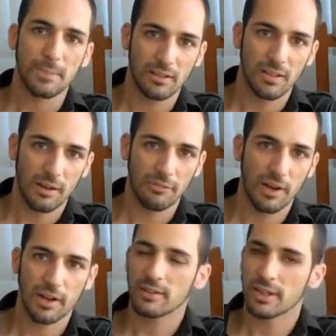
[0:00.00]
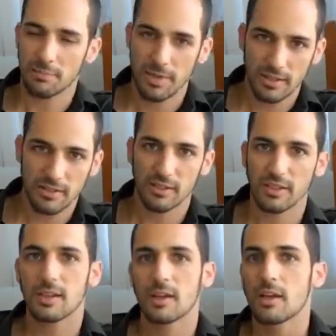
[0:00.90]
and a lot of fun and like being
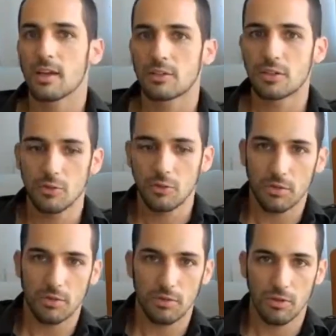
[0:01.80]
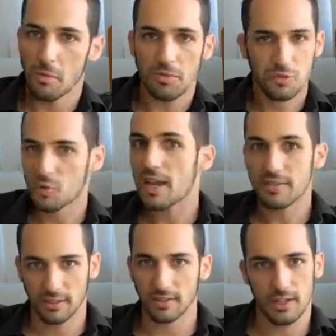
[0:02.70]
silly to almost
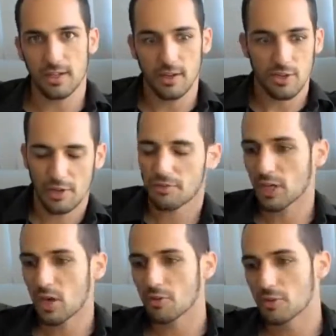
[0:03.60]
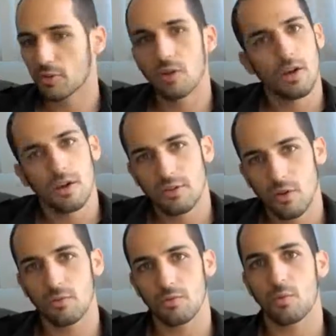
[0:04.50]
drastically shifting over to,
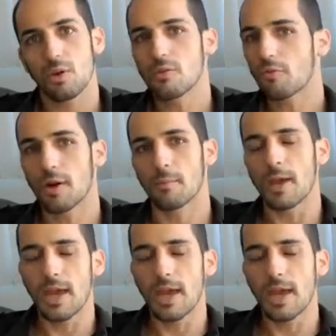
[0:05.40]
so where are you from?